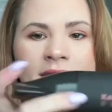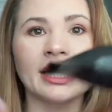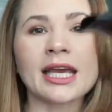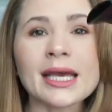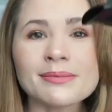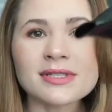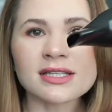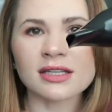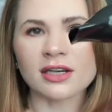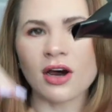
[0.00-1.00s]
keeps
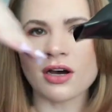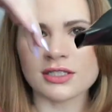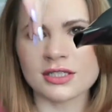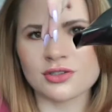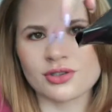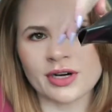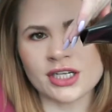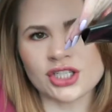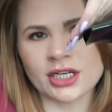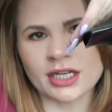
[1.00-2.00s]
the
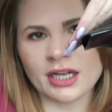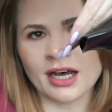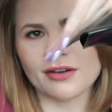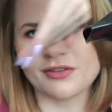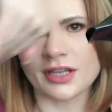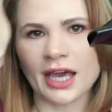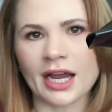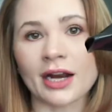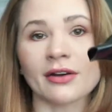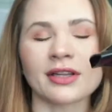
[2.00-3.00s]
concentration of the
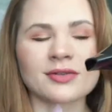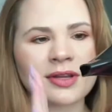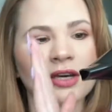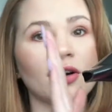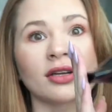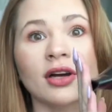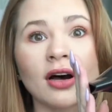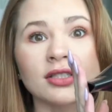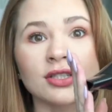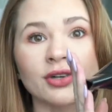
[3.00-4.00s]
air, that's why they call it a
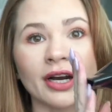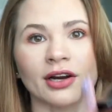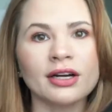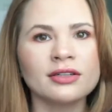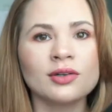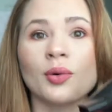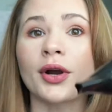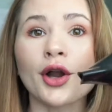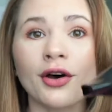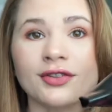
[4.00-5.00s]
concentrator or a
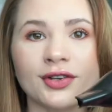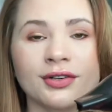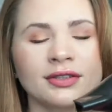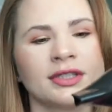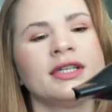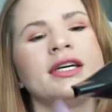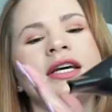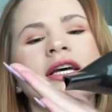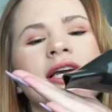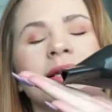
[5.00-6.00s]
nozzle,
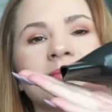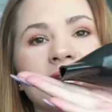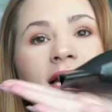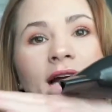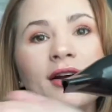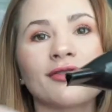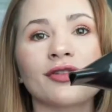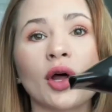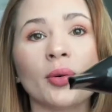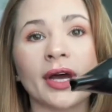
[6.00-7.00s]
keeps that air
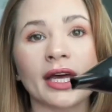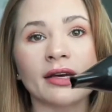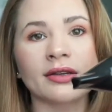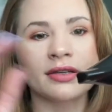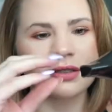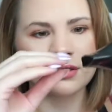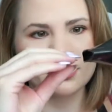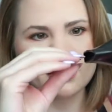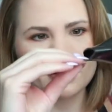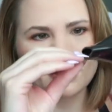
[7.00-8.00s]
flowing
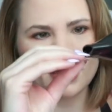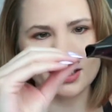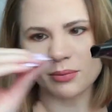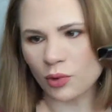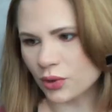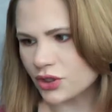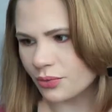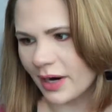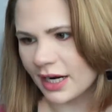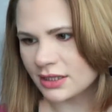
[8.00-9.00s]
in a more
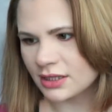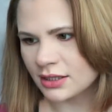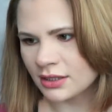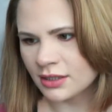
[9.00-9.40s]
direct